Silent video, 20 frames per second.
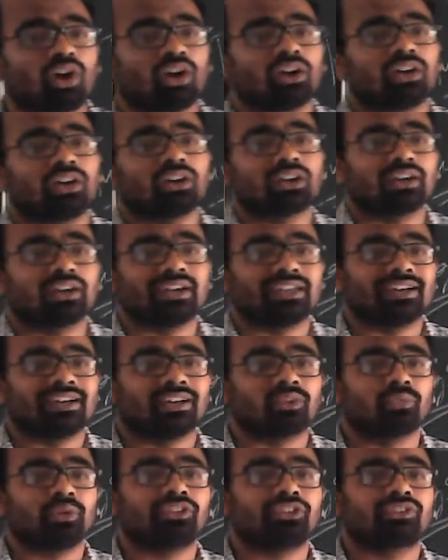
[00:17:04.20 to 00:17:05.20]
are clear
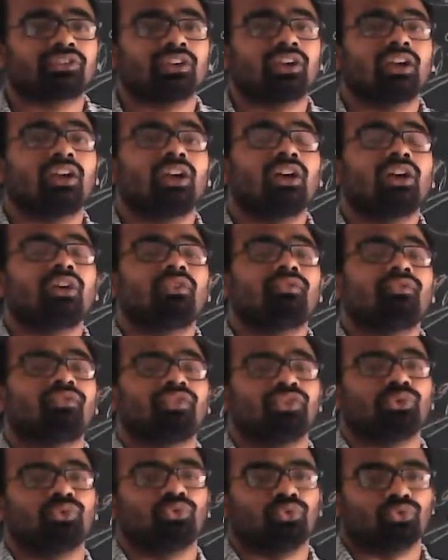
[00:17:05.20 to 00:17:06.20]
with
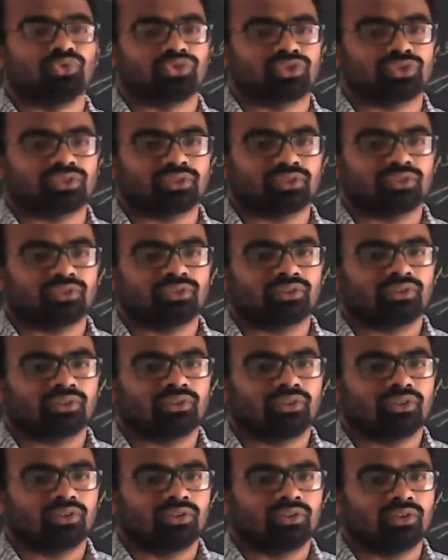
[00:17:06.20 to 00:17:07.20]
fuse.
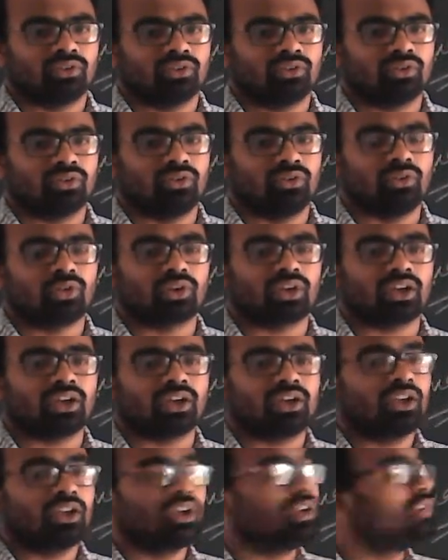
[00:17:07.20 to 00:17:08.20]

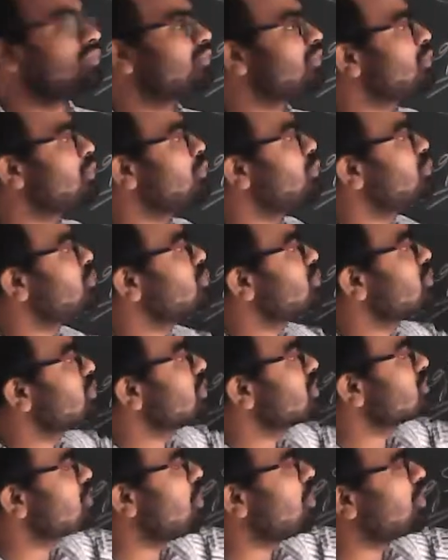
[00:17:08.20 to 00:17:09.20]
Okay, fuse is
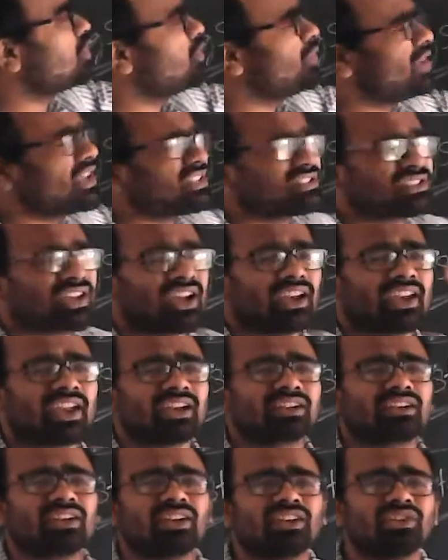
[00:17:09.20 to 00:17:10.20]
always
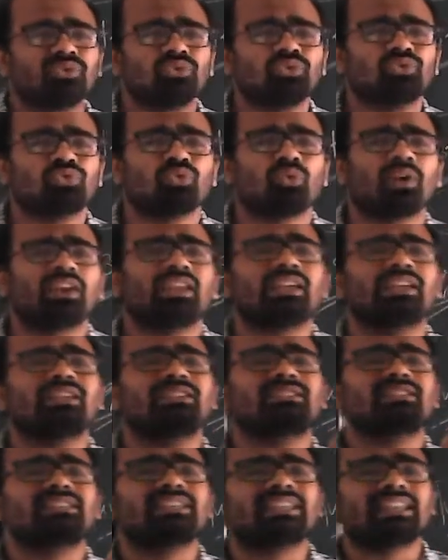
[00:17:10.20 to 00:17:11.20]
connected usually in
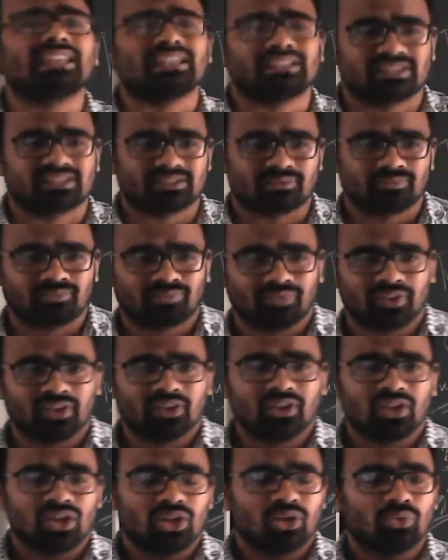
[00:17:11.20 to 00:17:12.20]
series
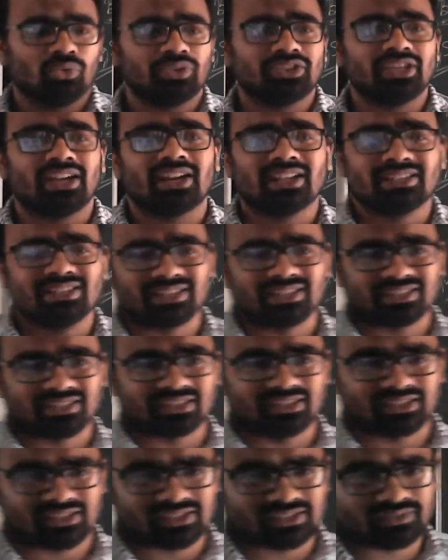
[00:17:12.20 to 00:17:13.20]
with the
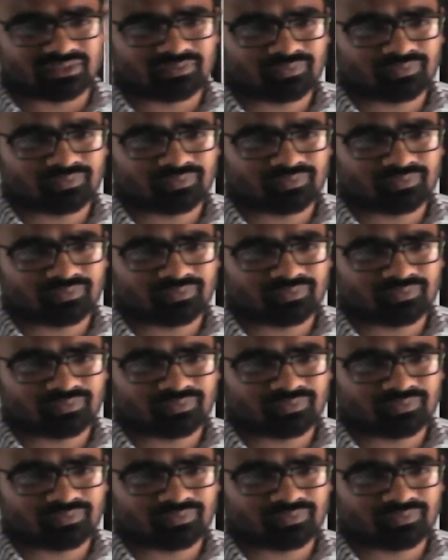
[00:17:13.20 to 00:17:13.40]
resistors.